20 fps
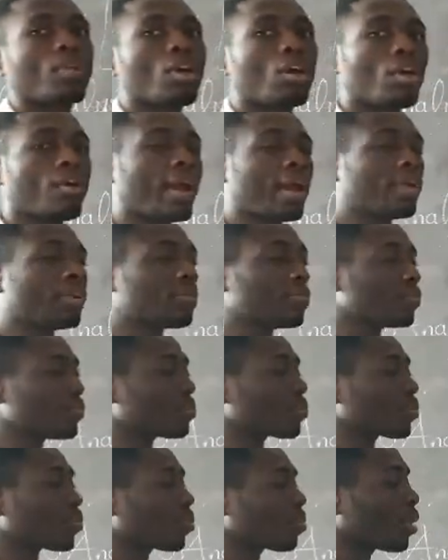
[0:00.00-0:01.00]
Alright.
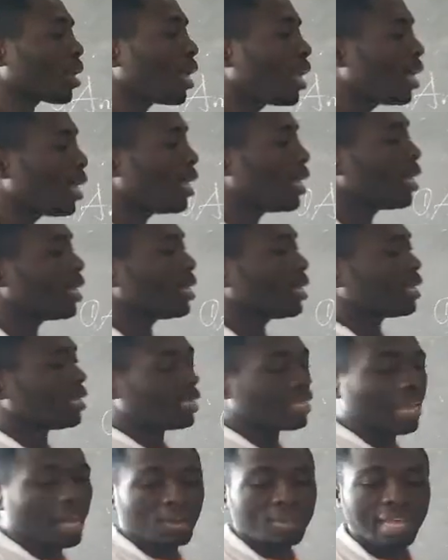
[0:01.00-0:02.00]

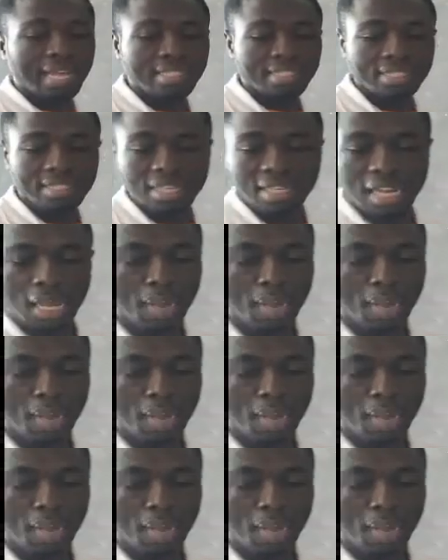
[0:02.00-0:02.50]
Now that is it